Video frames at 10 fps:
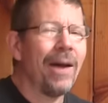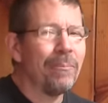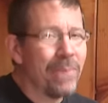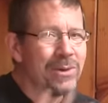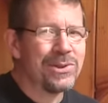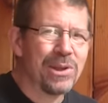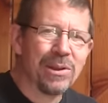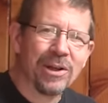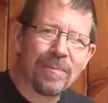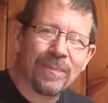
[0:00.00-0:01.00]
most of
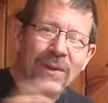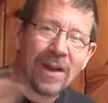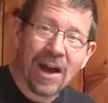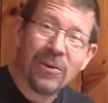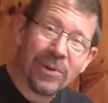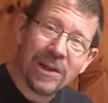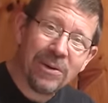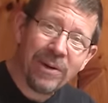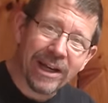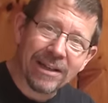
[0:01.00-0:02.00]
them are really
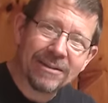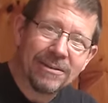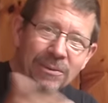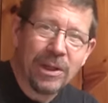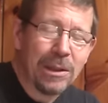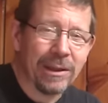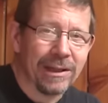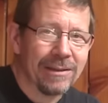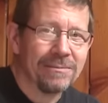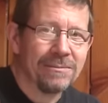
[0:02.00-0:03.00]
great. What do you think?
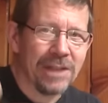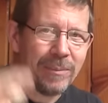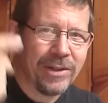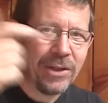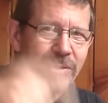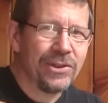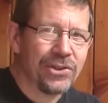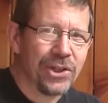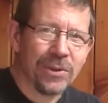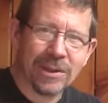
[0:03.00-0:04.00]
Let me know in the
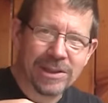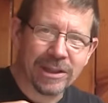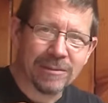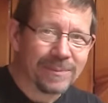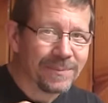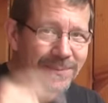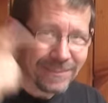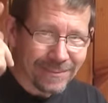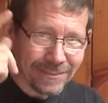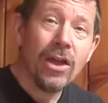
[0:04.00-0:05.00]
show notes here.
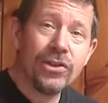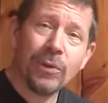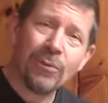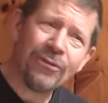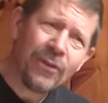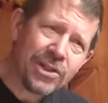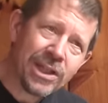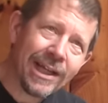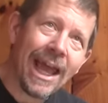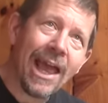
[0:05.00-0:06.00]
So first
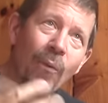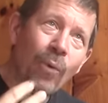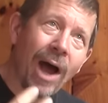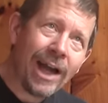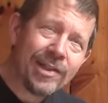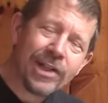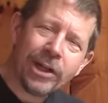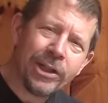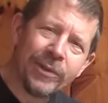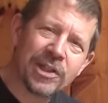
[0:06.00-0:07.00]
thing, I
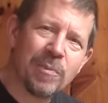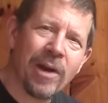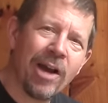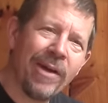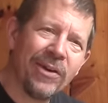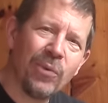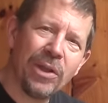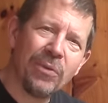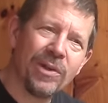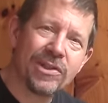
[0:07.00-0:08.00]
started to experiment
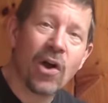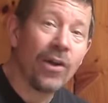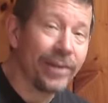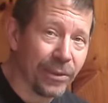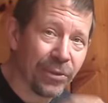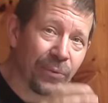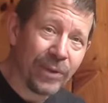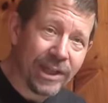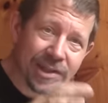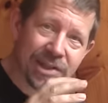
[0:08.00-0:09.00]
with what's called a
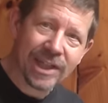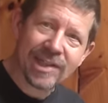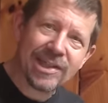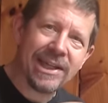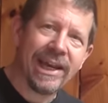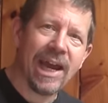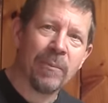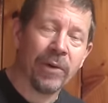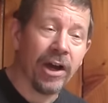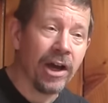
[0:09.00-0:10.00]
three sixty
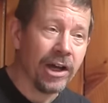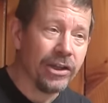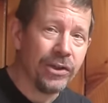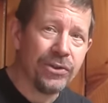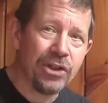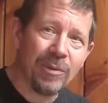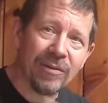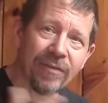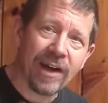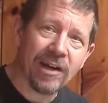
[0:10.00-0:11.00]
camera. Uh, YouTube
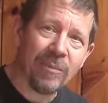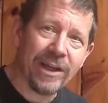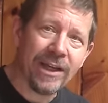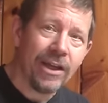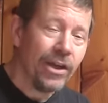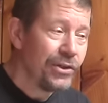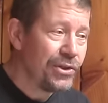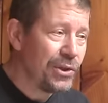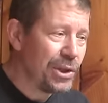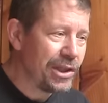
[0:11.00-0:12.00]
invited me
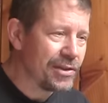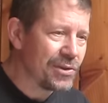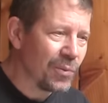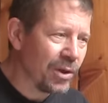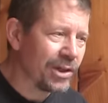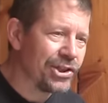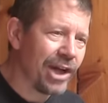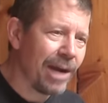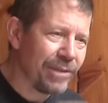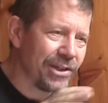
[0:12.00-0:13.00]
to this
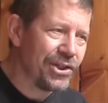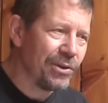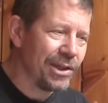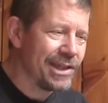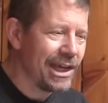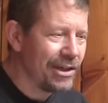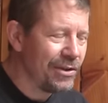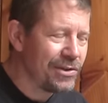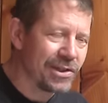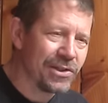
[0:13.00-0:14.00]
workshop. They showed us how to
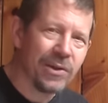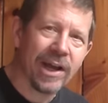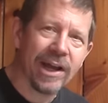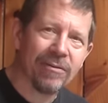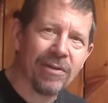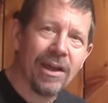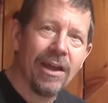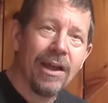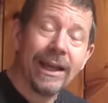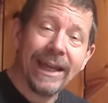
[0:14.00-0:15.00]
use this new kind of
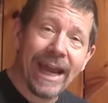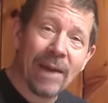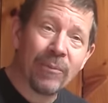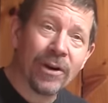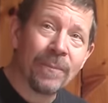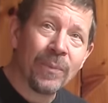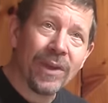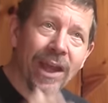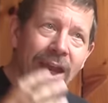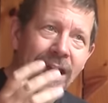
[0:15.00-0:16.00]
camera,
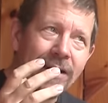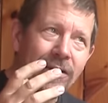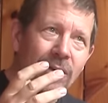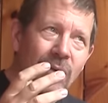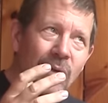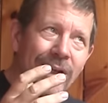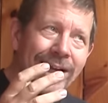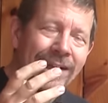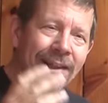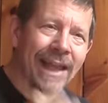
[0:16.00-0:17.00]
and
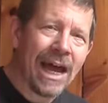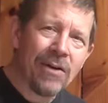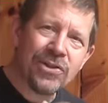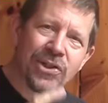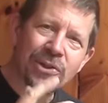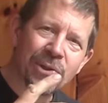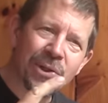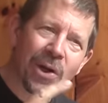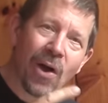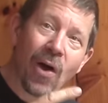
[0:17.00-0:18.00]
it allows you to
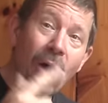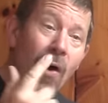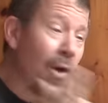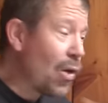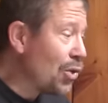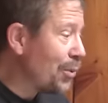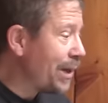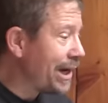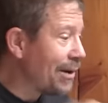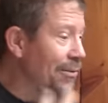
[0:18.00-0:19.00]
look all the
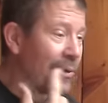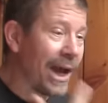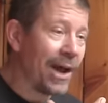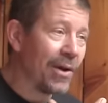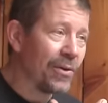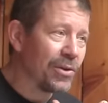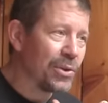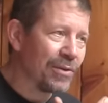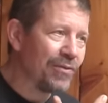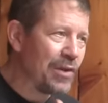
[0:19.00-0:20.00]
way
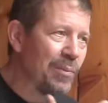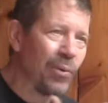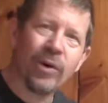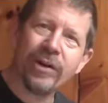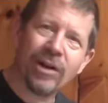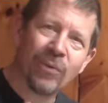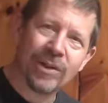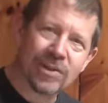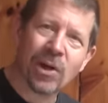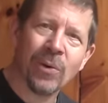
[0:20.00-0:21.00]
around the viewpoint of
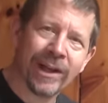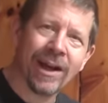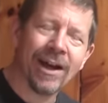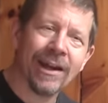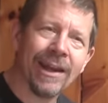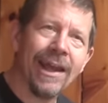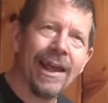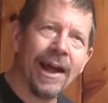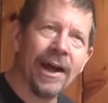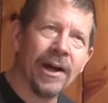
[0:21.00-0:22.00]
what's going on.
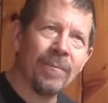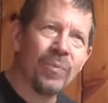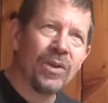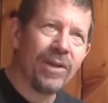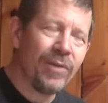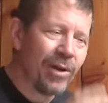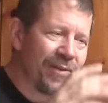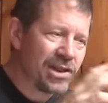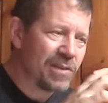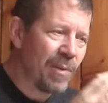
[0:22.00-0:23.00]
Um, if you have
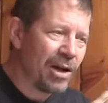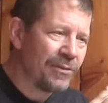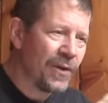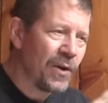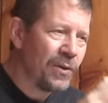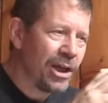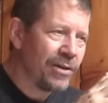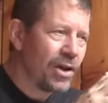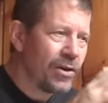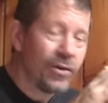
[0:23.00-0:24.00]
a smartphone
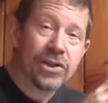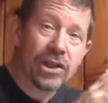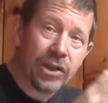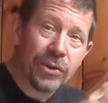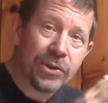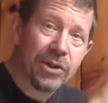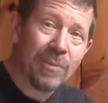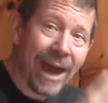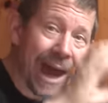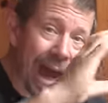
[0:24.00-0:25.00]
and you use the
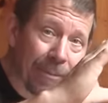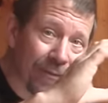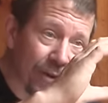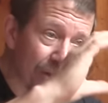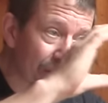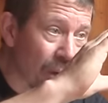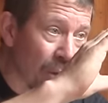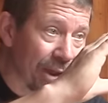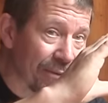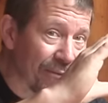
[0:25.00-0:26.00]
YouTube app, if you just
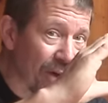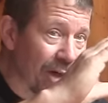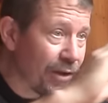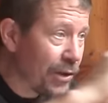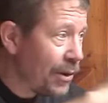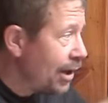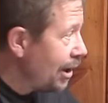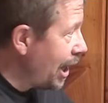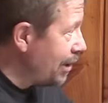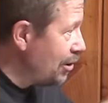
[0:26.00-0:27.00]
hold it in front of you
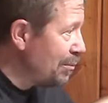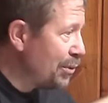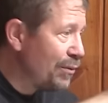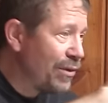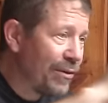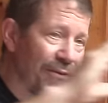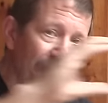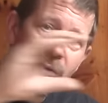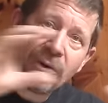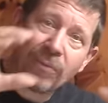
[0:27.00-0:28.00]
and you move the
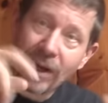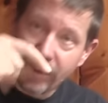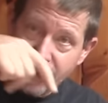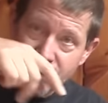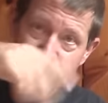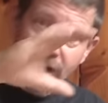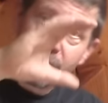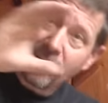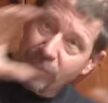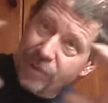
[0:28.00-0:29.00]
phone around and you stay in one